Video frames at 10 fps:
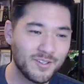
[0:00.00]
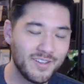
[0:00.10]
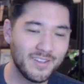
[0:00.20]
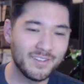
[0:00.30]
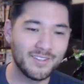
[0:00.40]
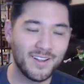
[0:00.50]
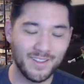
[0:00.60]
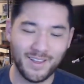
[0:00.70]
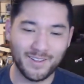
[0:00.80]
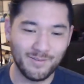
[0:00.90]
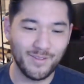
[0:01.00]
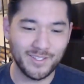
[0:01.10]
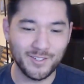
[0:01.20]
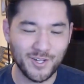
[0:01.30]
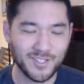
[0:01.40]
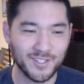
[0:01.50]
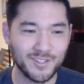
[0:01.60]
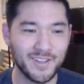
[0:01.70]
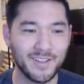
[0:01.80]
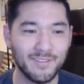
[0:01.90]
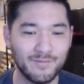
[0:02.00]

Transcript: League is like, it's the Justice League.